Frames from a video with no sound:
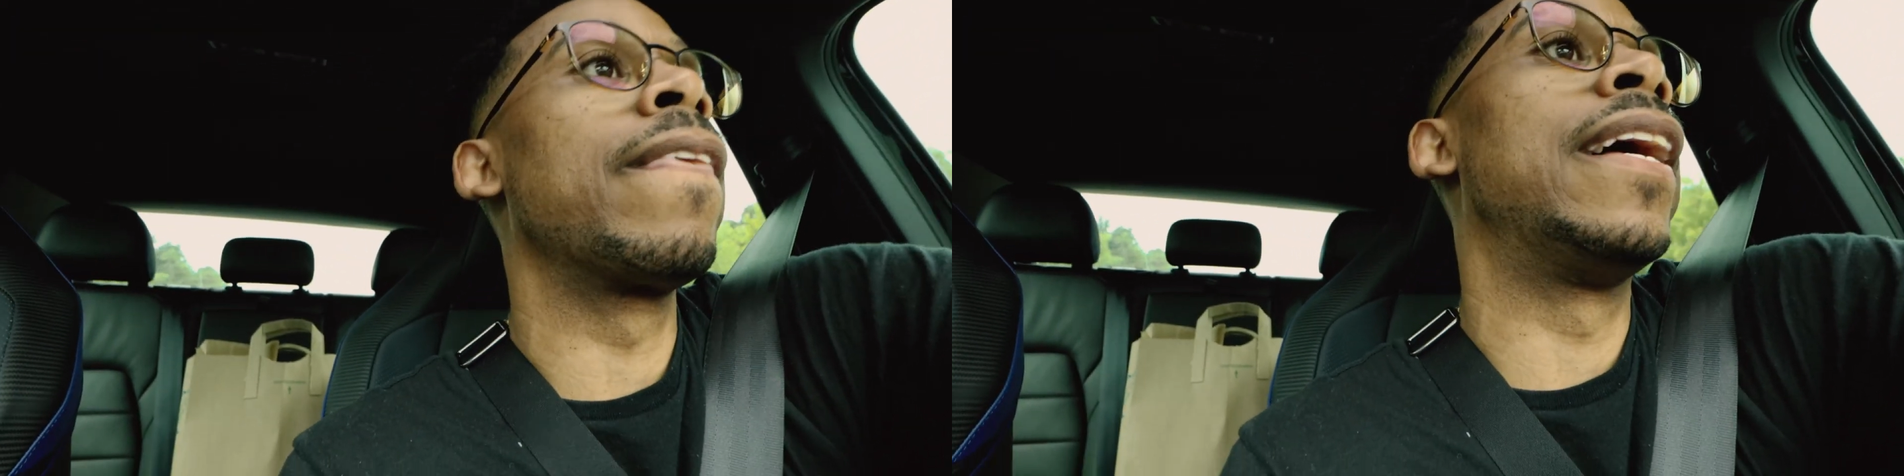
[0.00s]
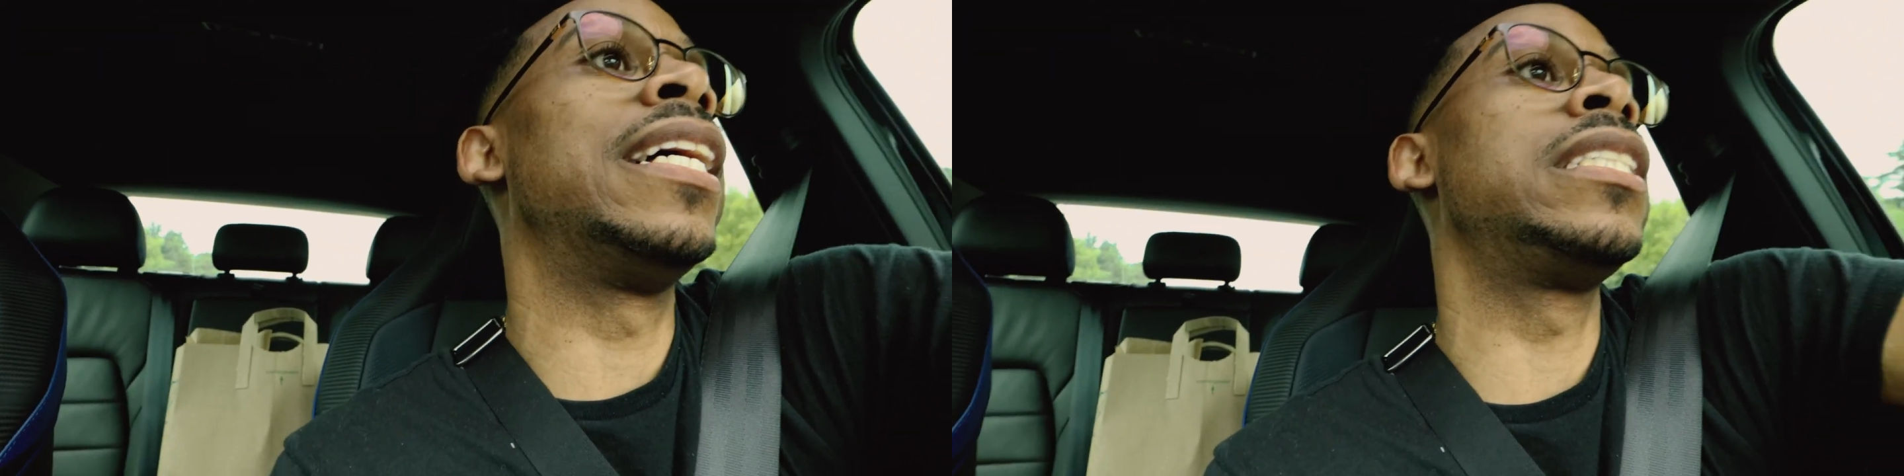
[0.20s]

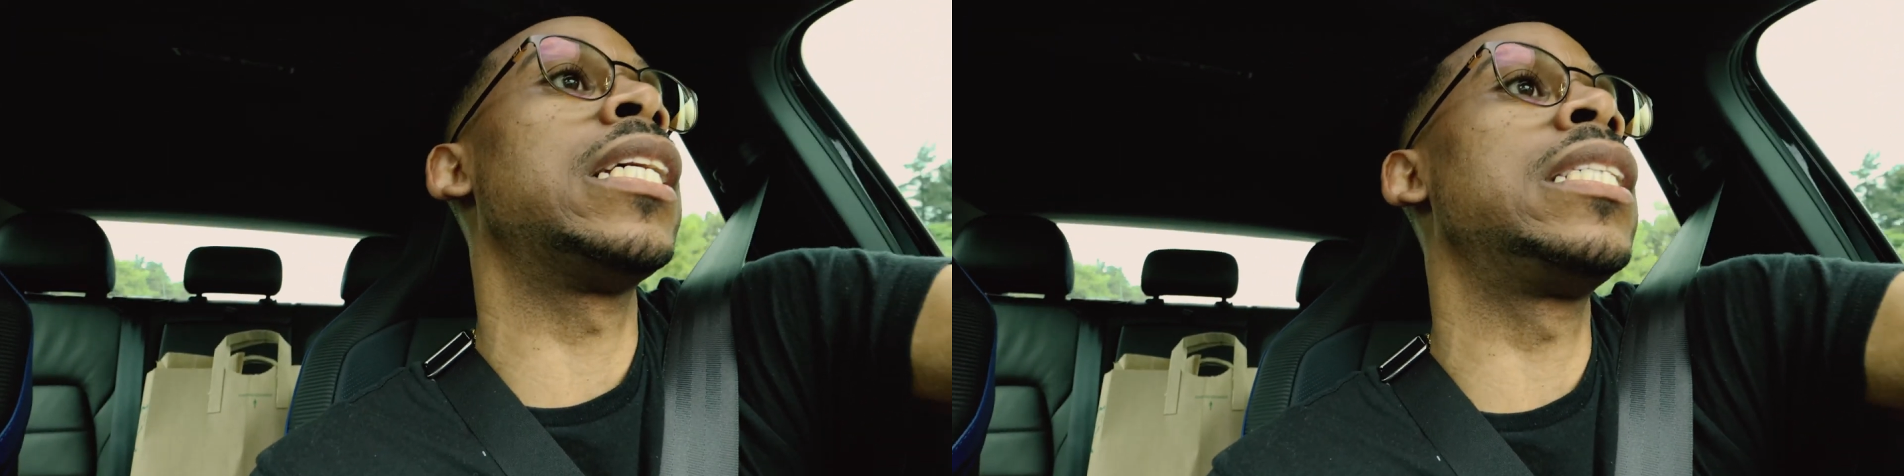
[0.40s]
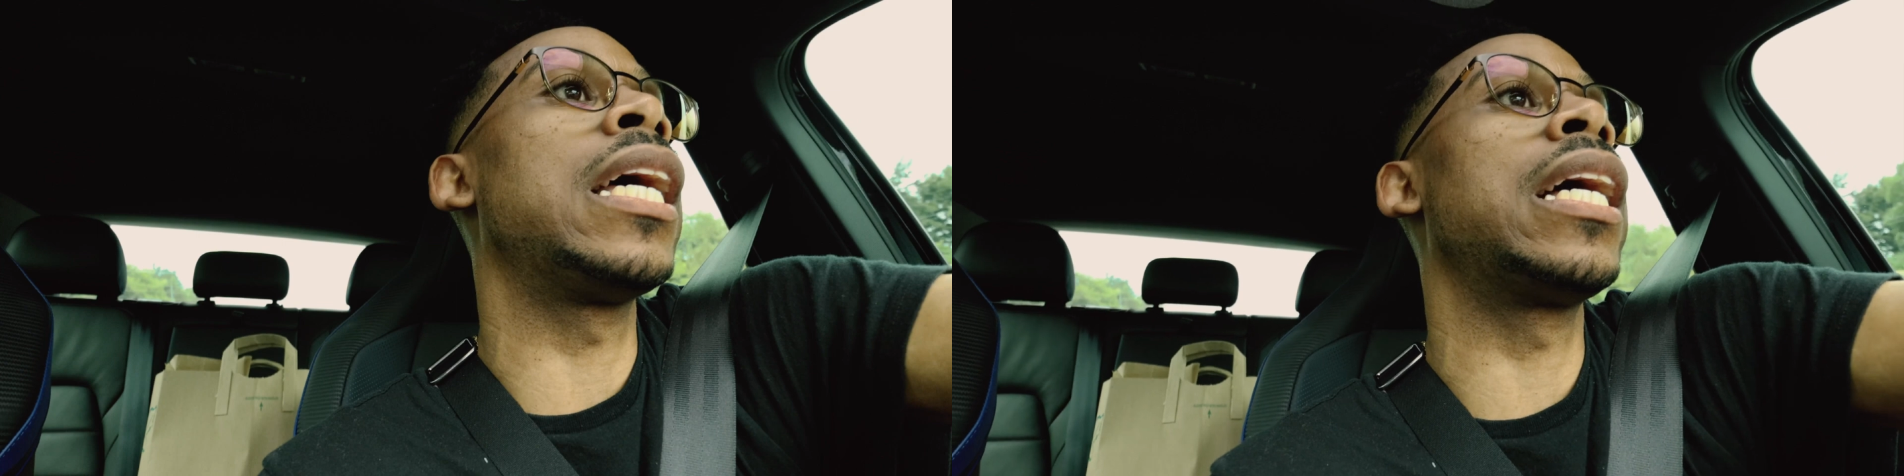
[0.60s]

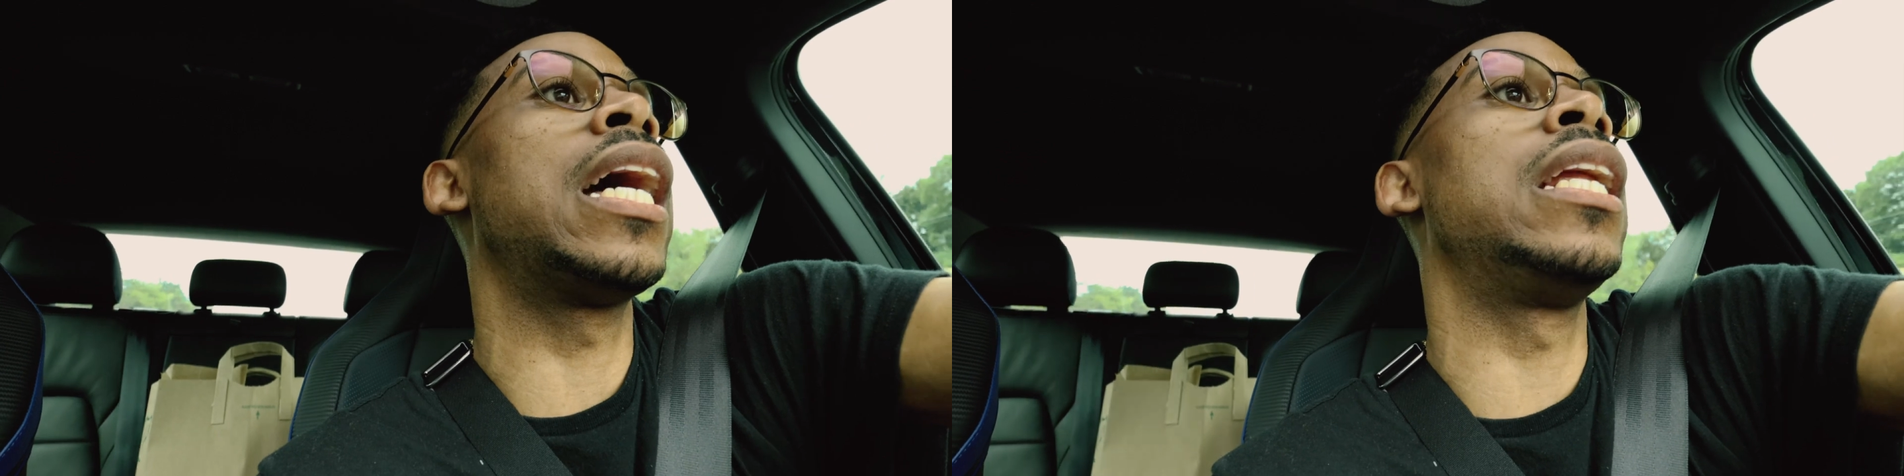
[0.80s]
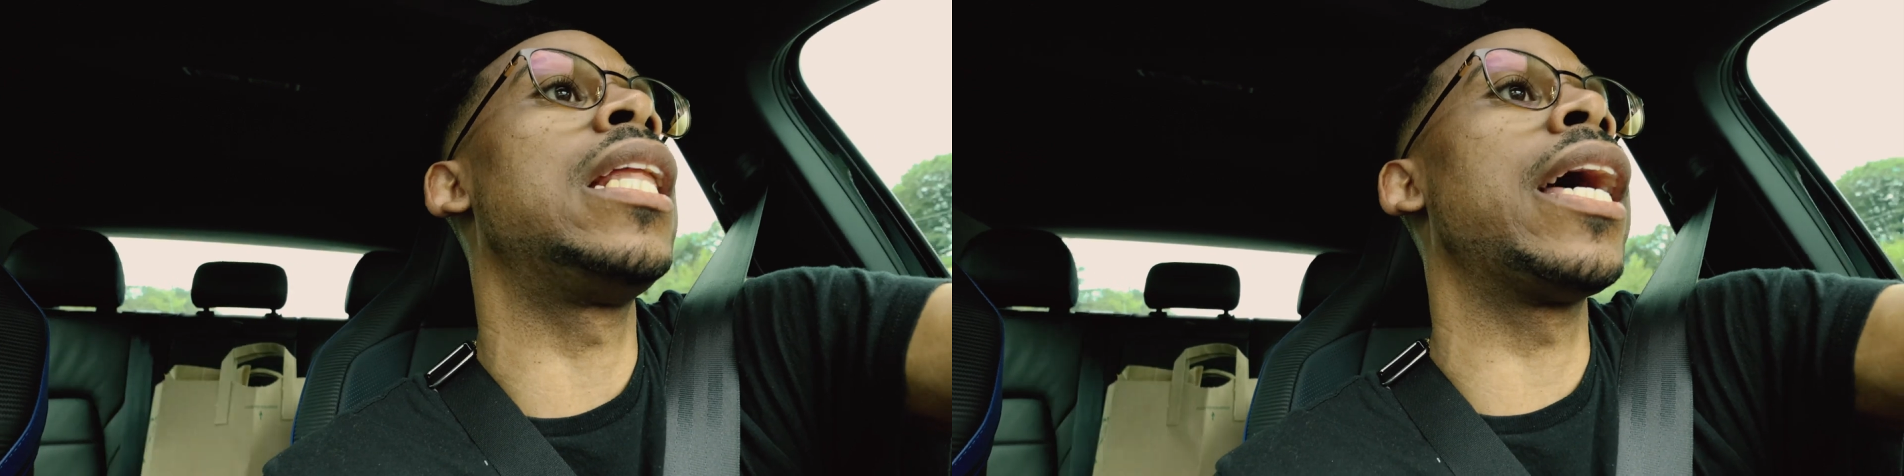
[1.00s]
That's like
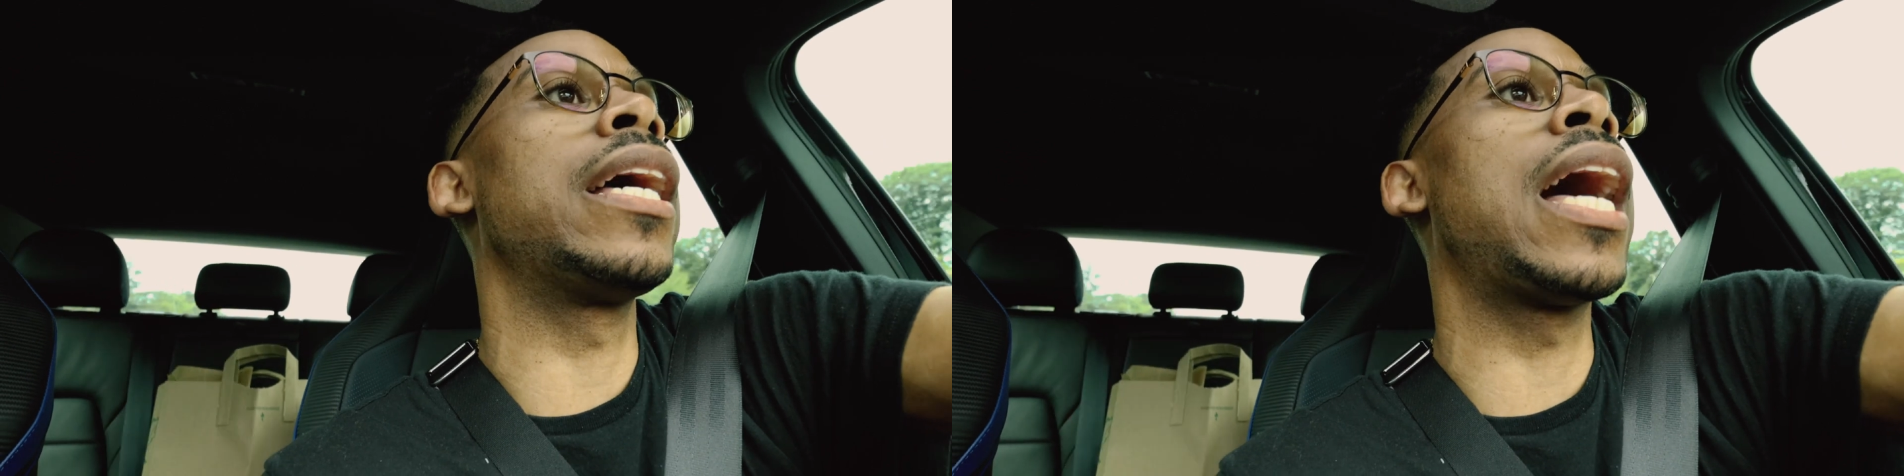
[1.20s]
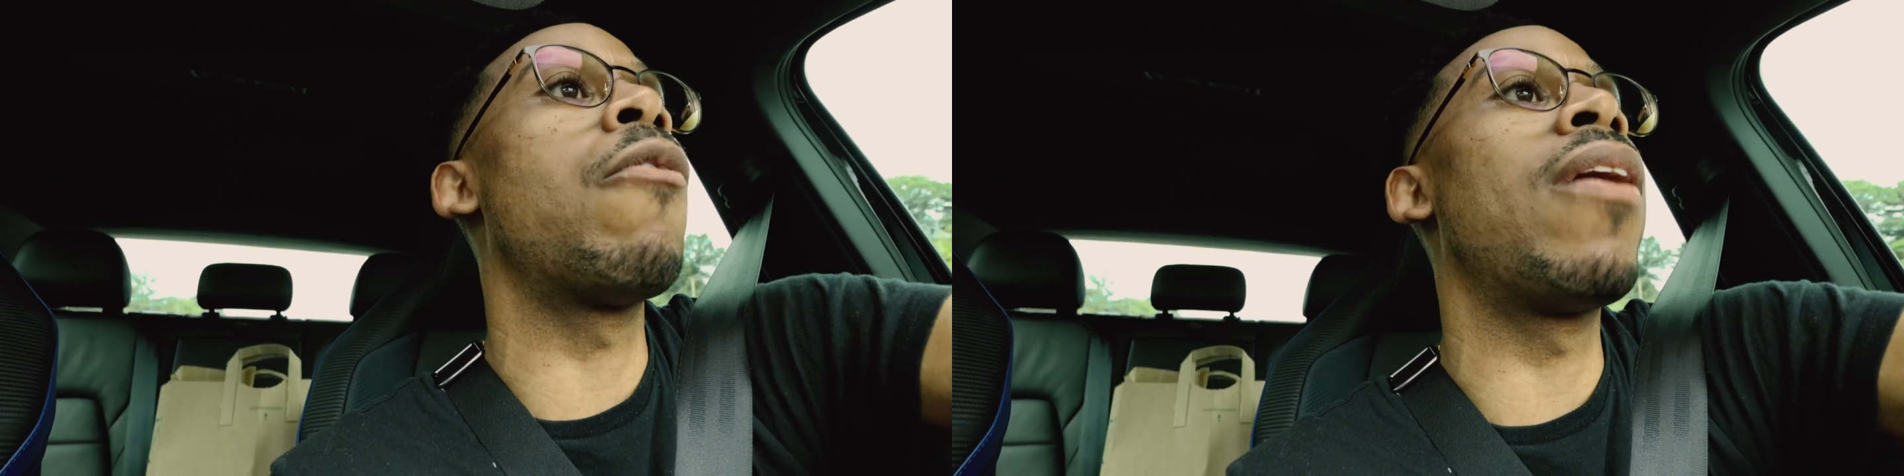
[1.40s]
kind of like how